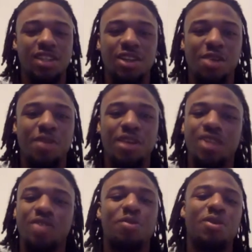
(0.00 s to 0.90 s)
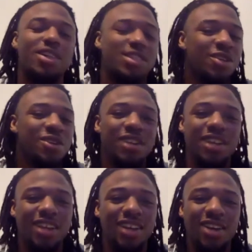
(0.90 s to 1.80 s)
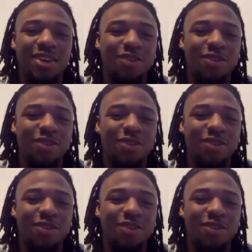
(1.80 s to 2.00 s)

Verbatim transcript: You know, I'm a country boy, so yeah.